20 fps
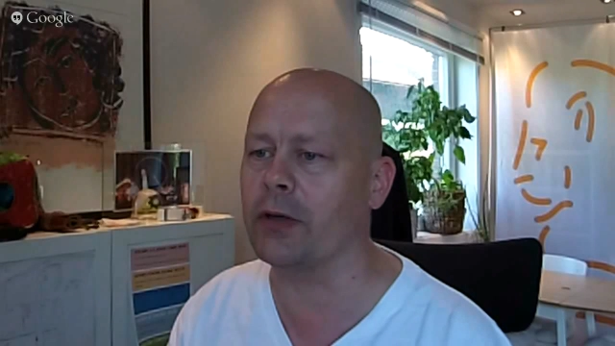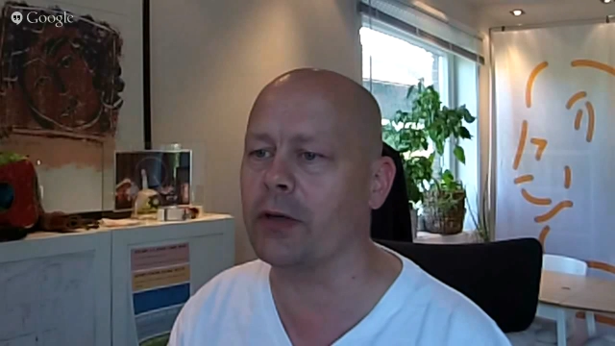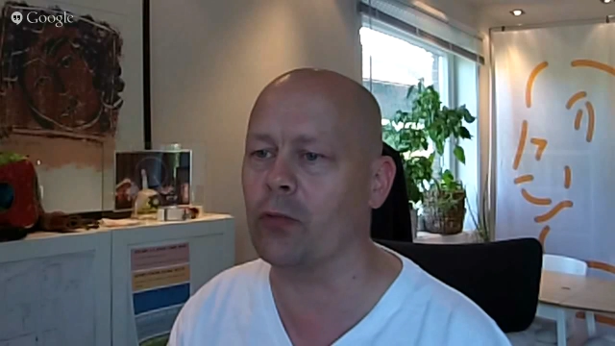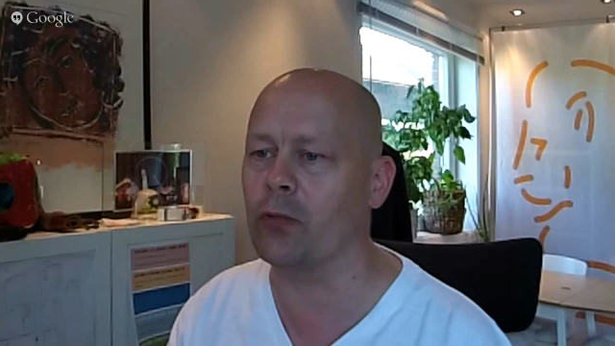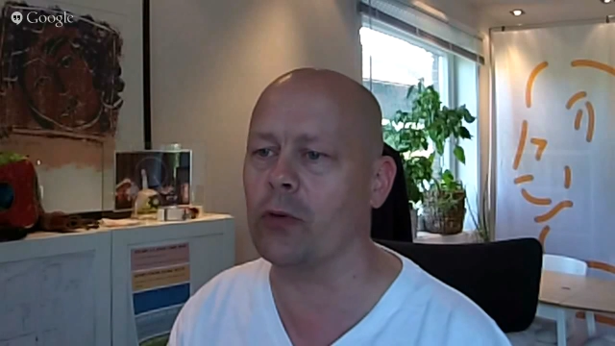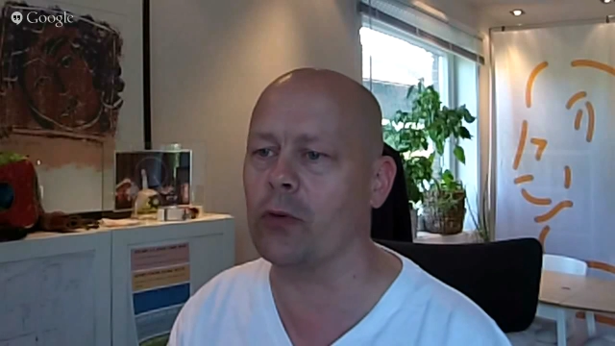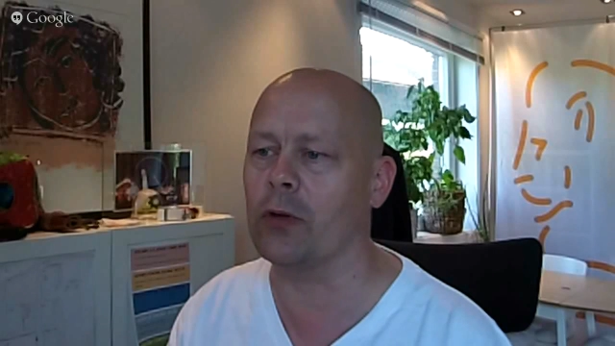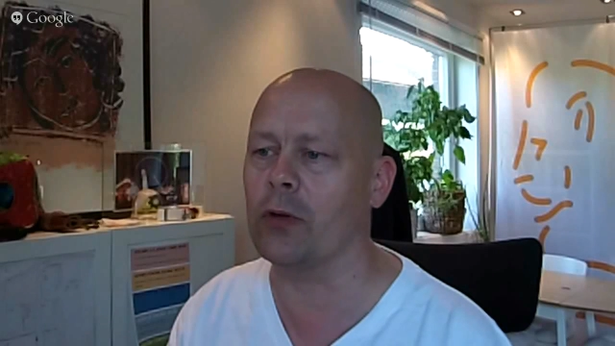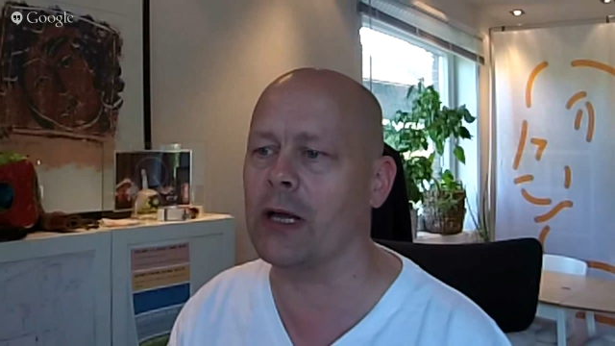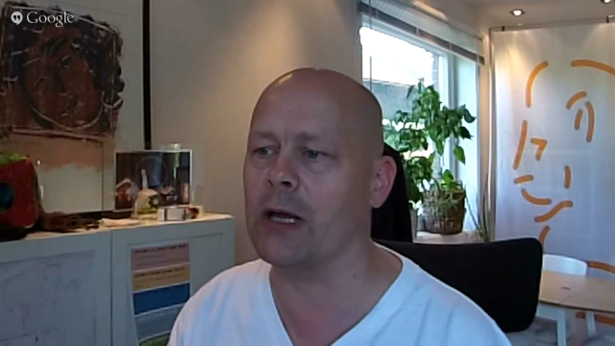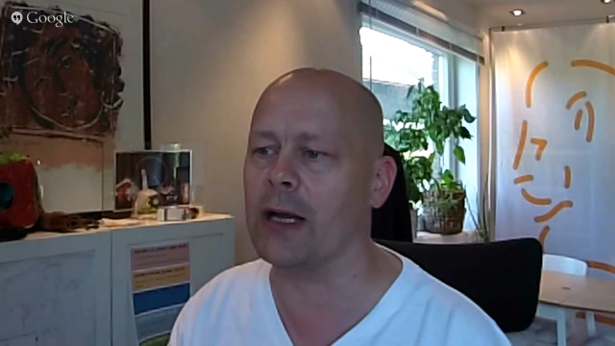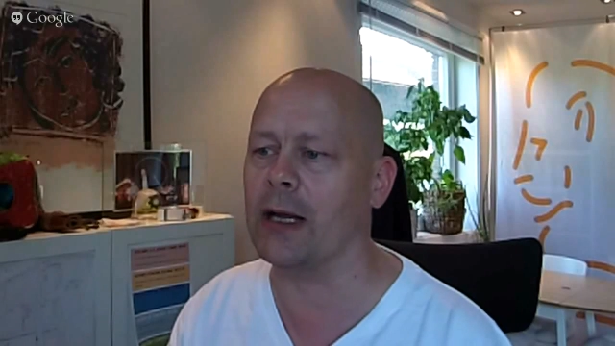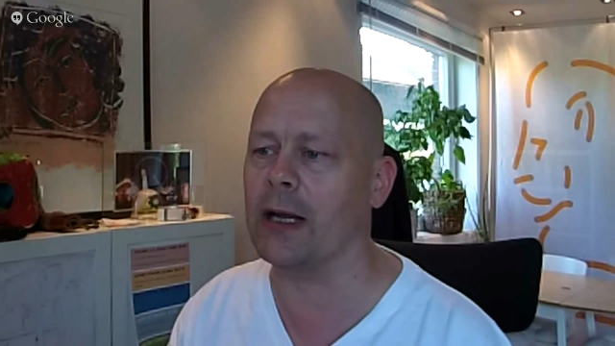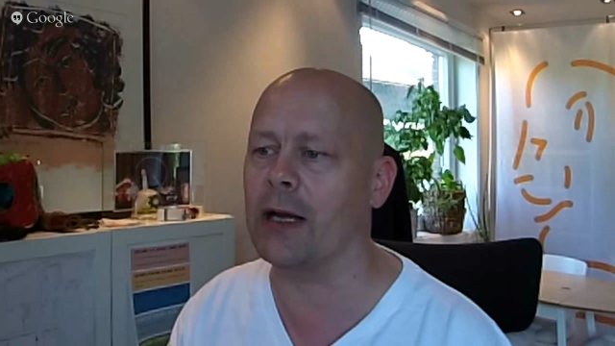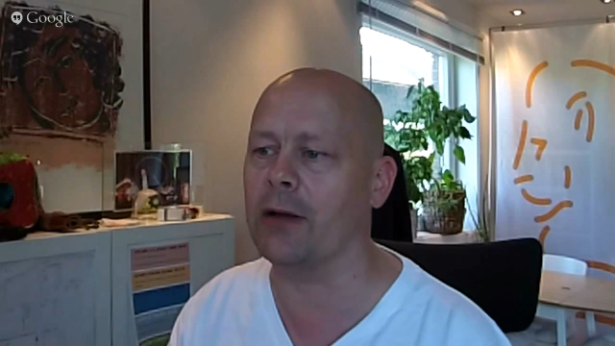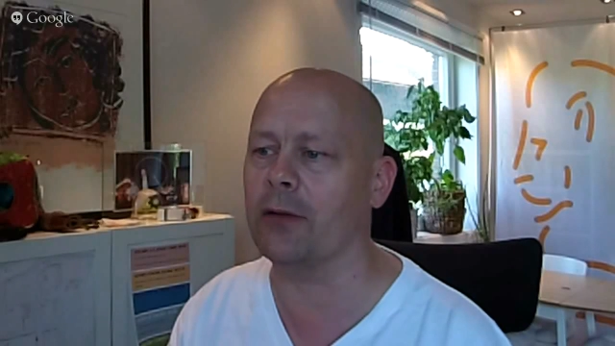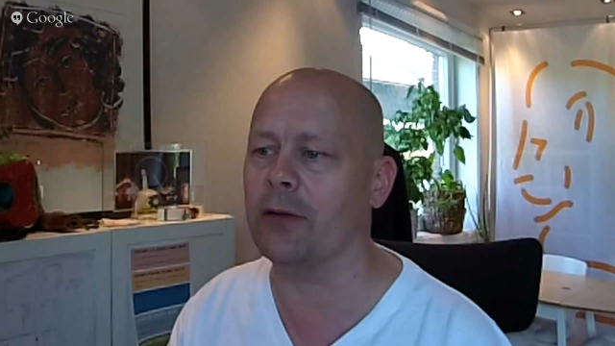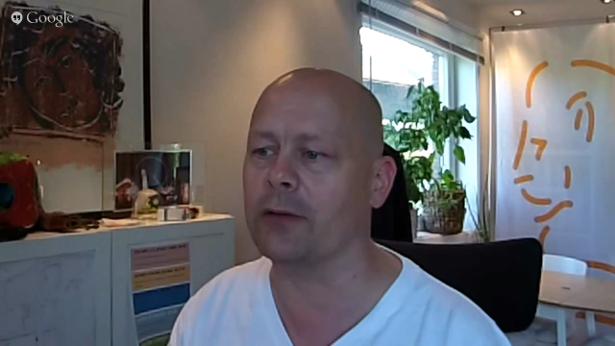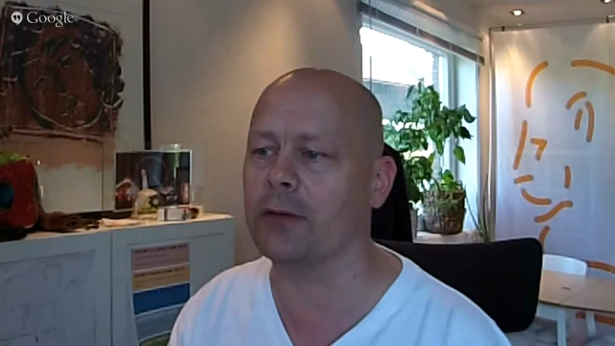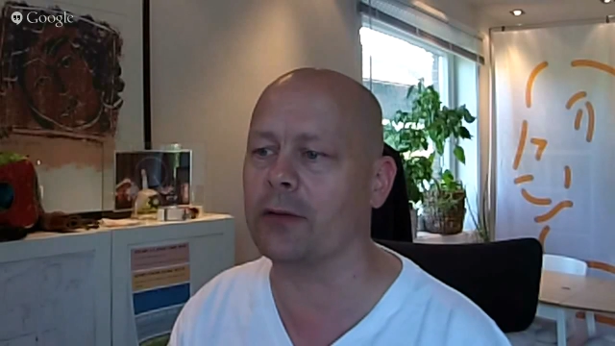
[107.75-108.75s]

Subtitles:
Google Hangout